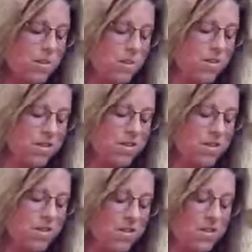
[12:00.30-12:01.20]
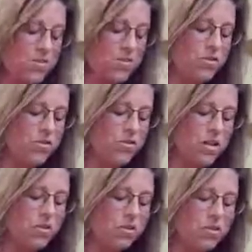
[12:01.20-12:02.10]
my event this
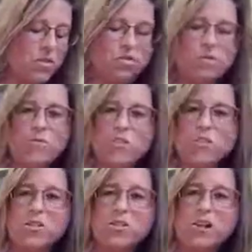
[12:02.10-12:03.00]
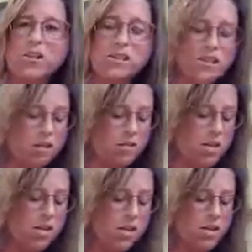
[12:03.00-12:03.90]
afternoon and show you the finished
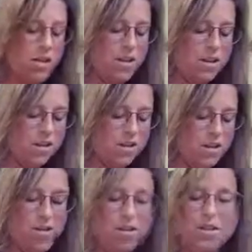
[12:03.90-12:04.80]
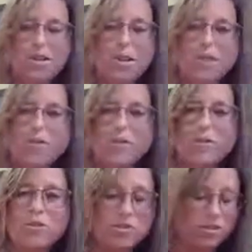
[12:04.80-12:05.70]
cocktail and have a
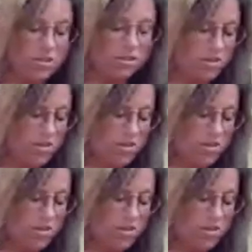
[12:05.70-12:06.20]
toast.